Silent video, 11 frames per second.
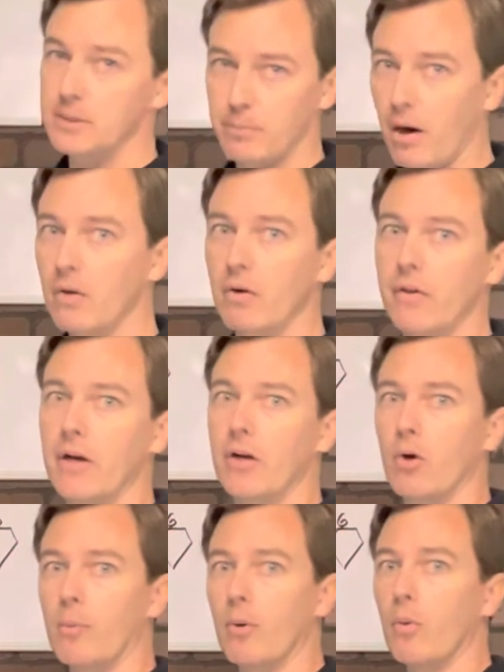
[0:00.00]
smaller than a
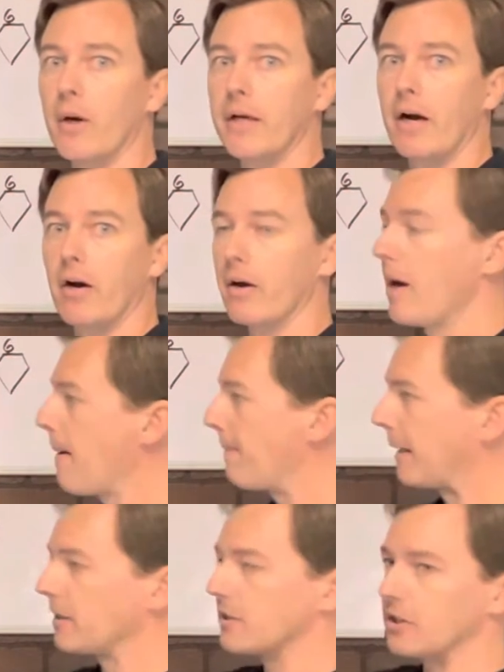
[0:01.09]
normal 1 carat
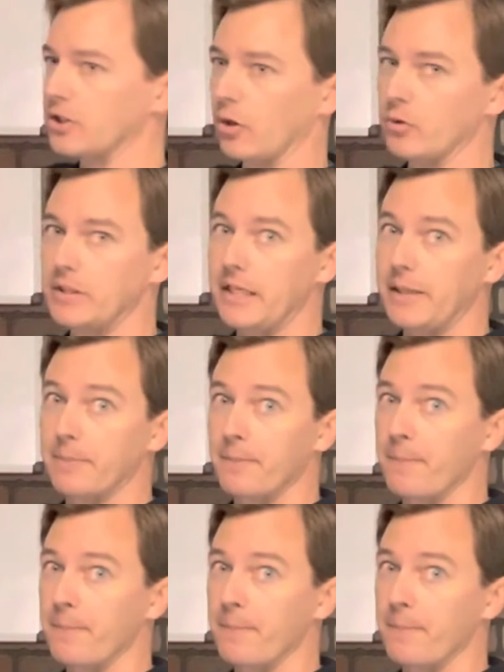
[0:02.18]
because it's so deep.